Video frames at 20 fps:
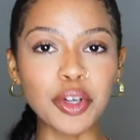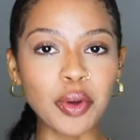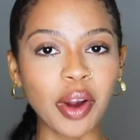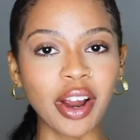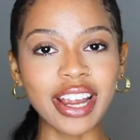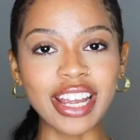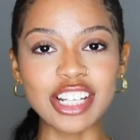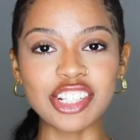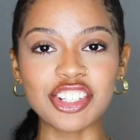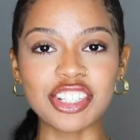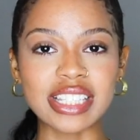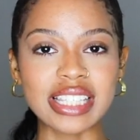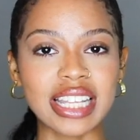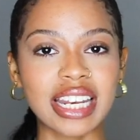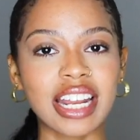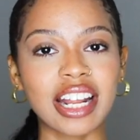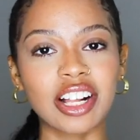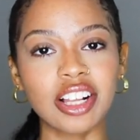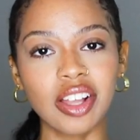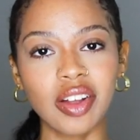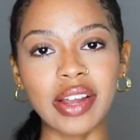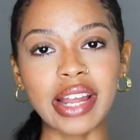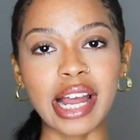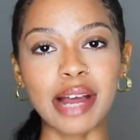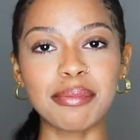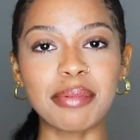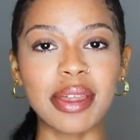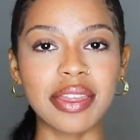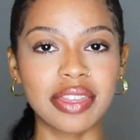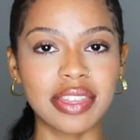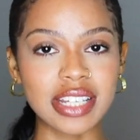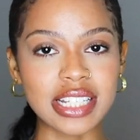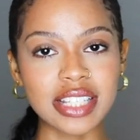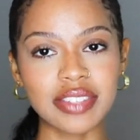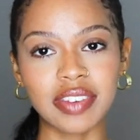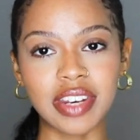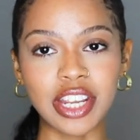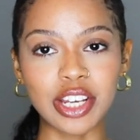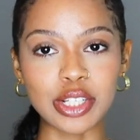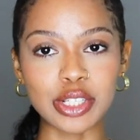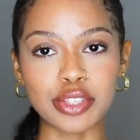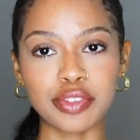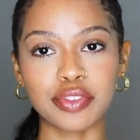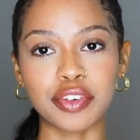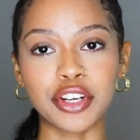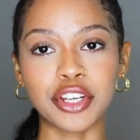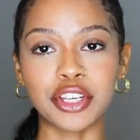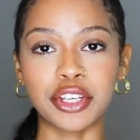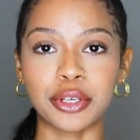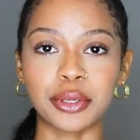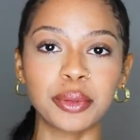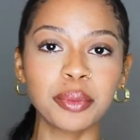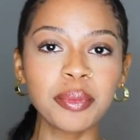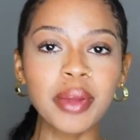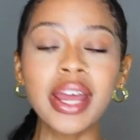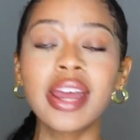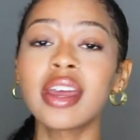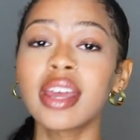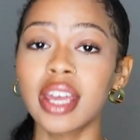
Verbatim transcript: you are interested in glowing up, this video is for you.